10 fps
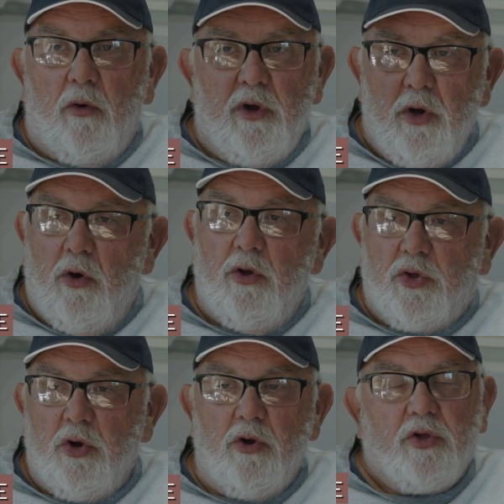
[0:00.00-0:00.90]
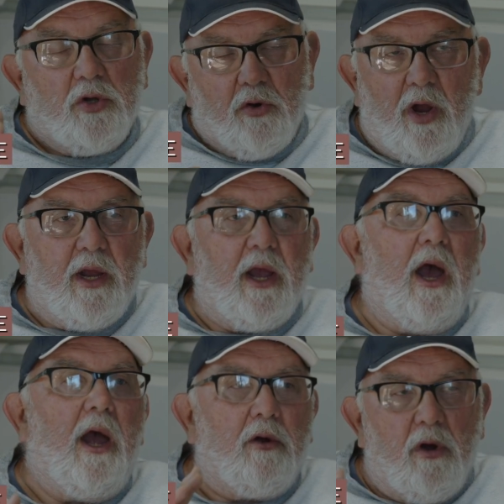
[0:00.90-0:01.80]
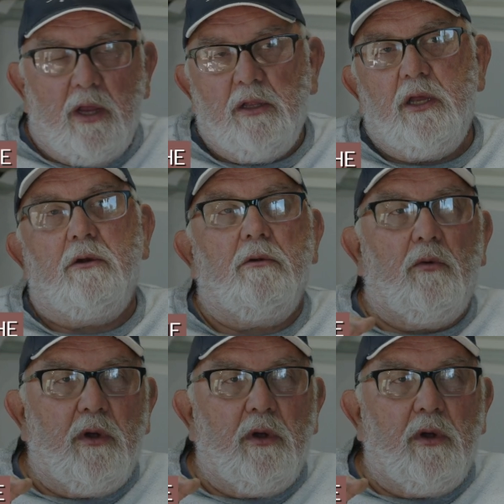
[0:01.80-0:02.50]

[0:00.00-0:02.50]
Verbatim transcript: We know a church, a great guy, great leader.